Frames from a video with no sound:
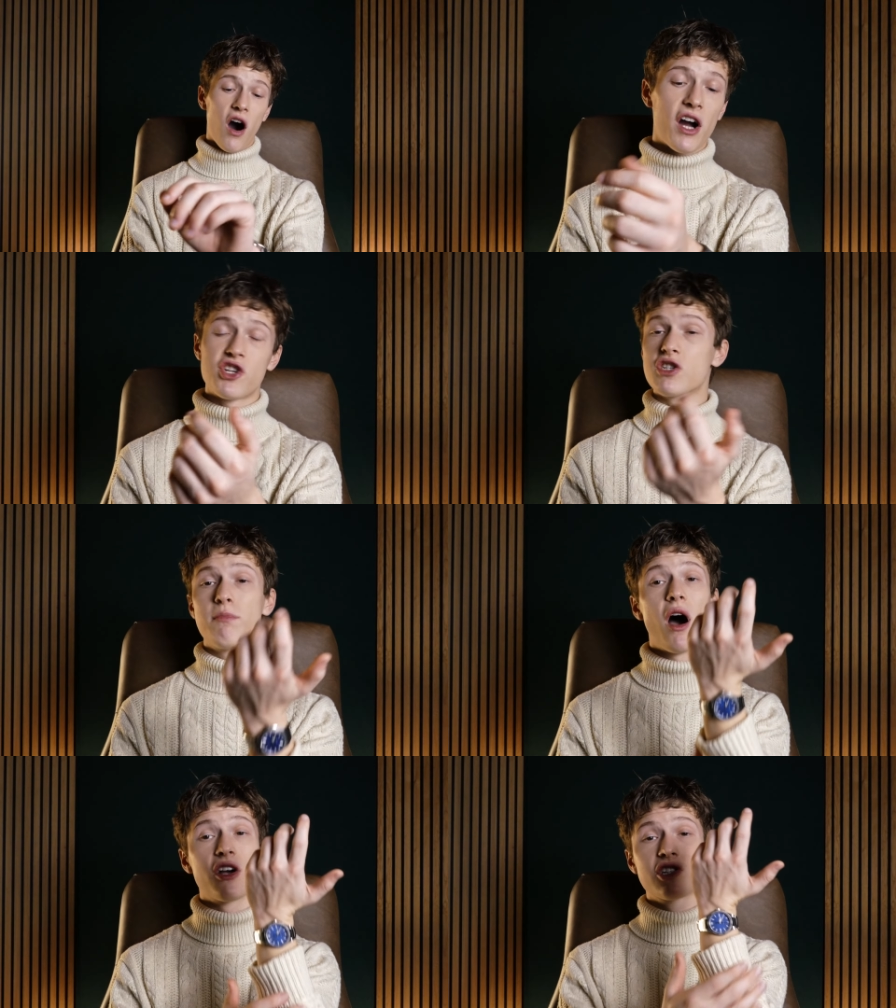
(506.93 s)
I just
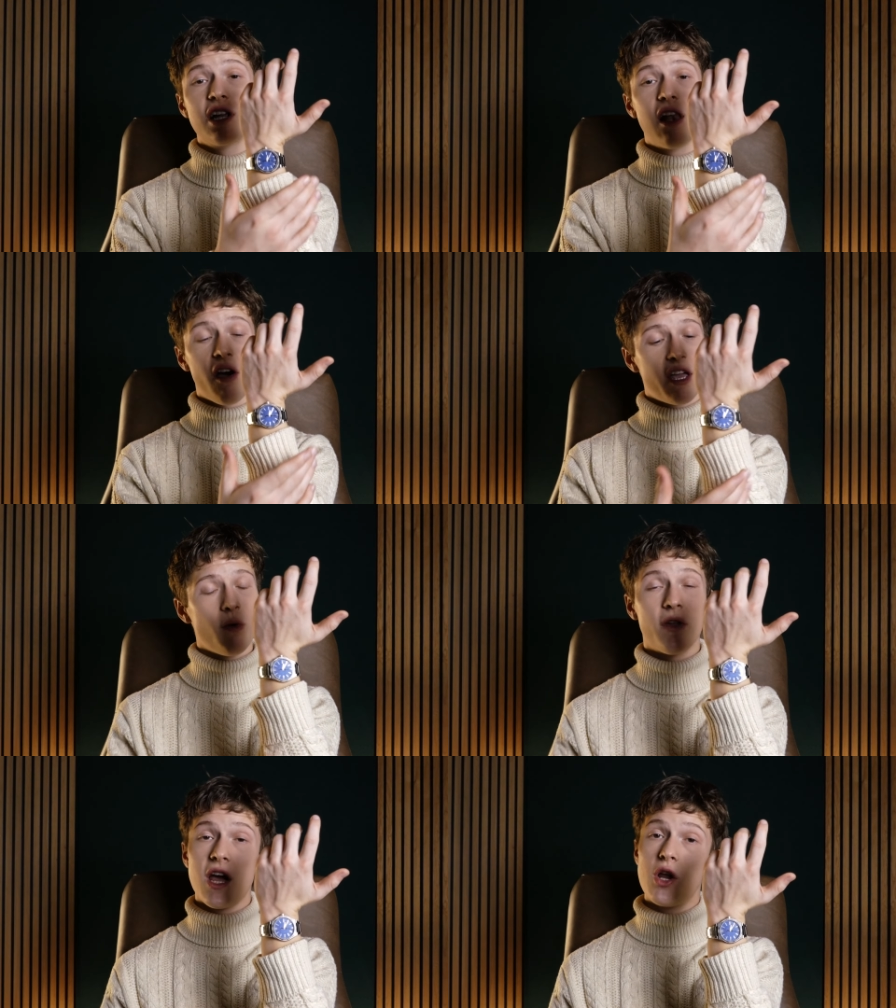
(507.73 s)
personally like
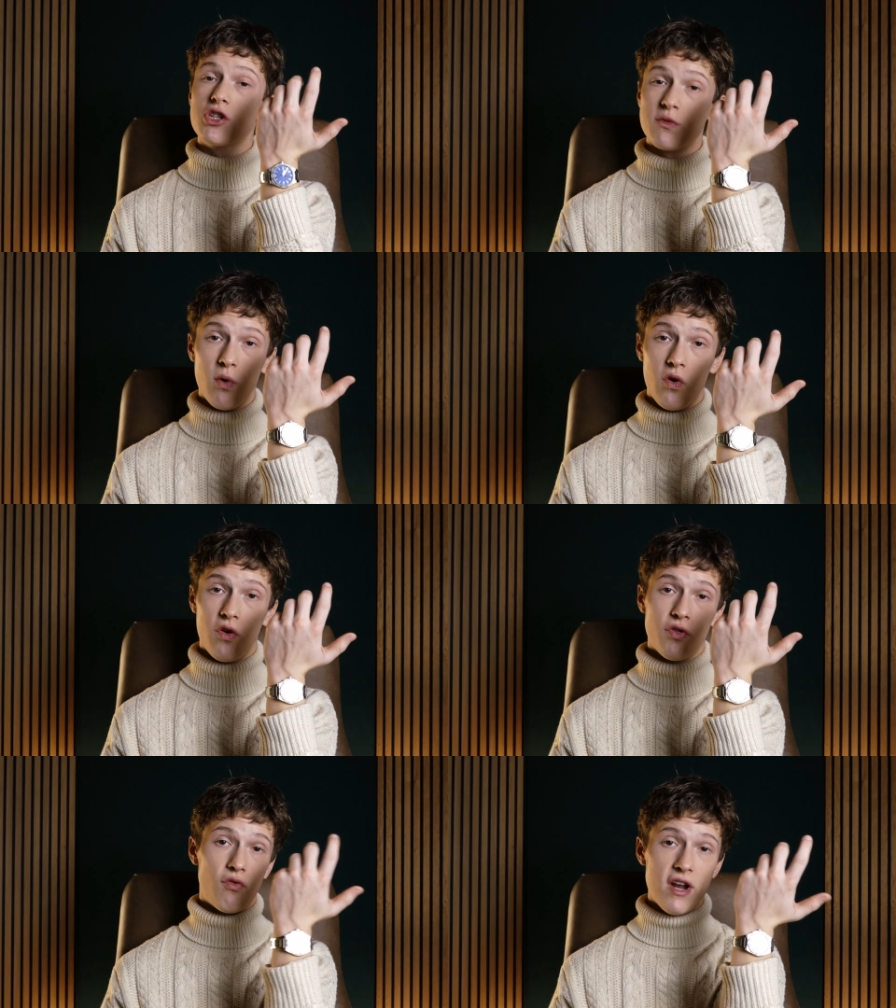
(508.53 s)
it when they look
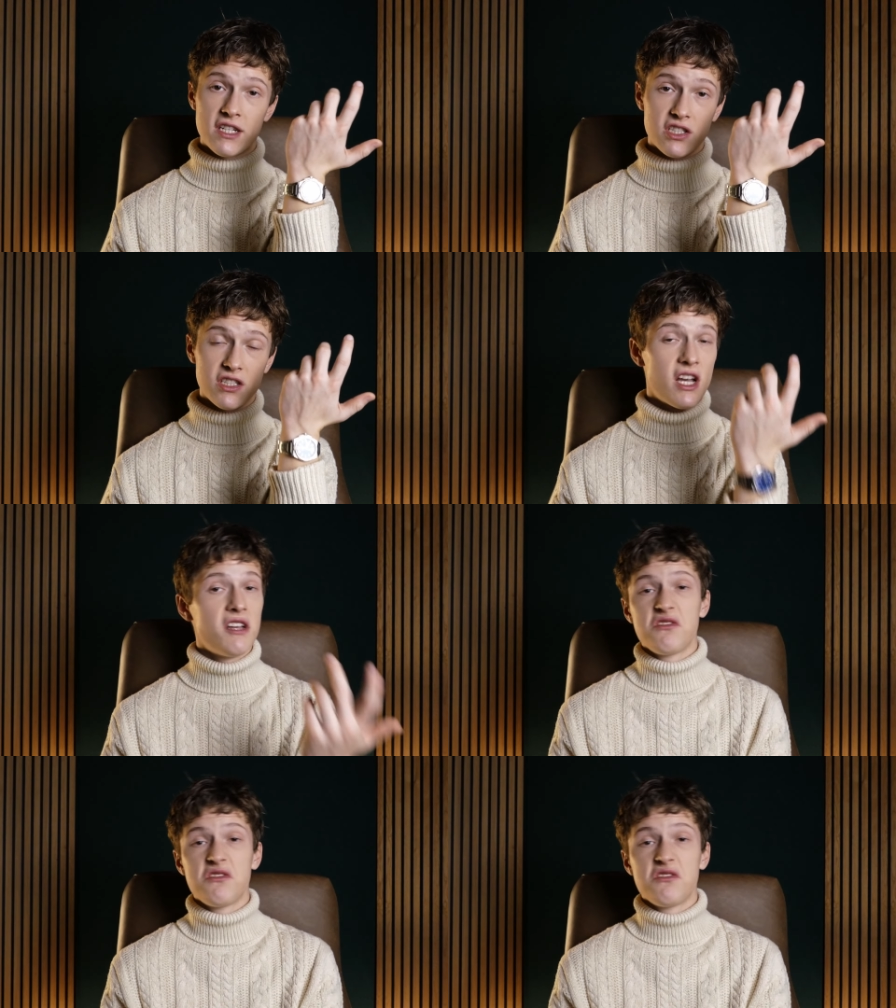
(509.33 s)
smaller on the wrist.